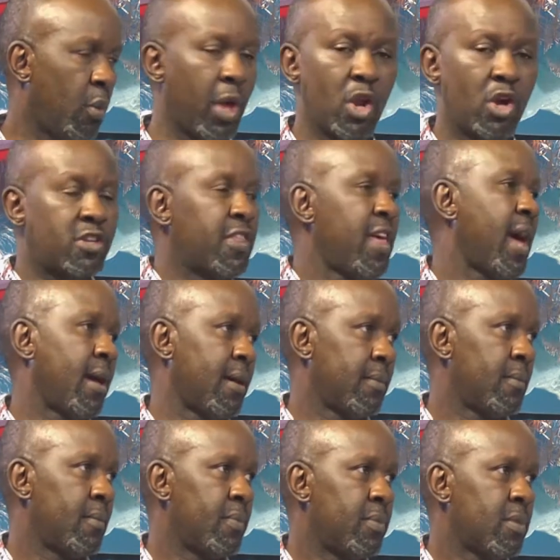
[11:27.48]
We are not there.
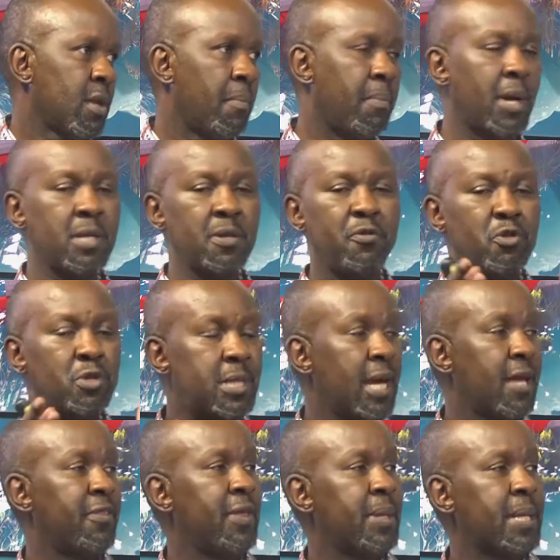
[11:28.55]
But if you
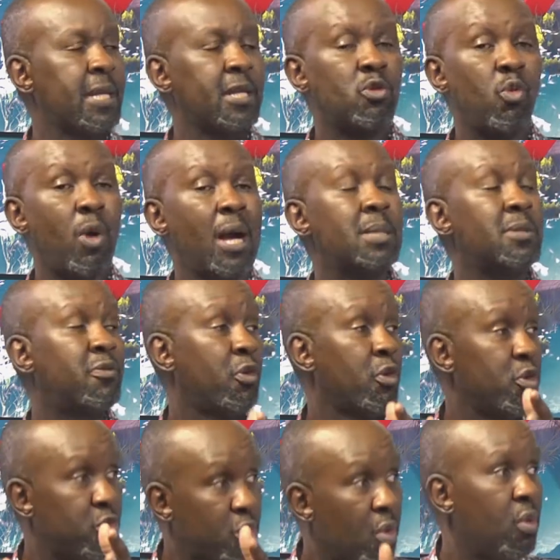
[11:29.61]
take this and it works for
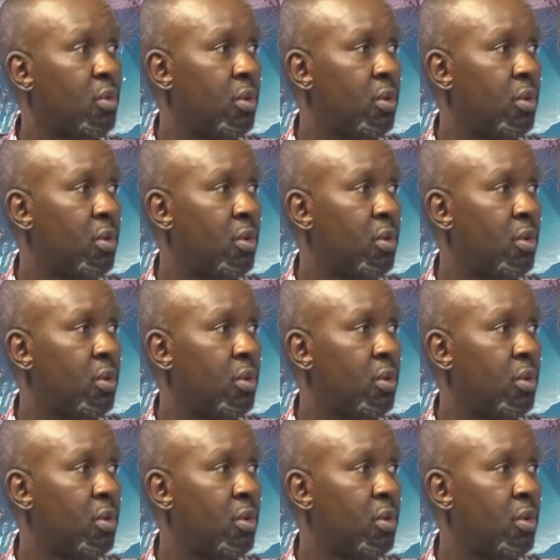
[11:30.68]
you,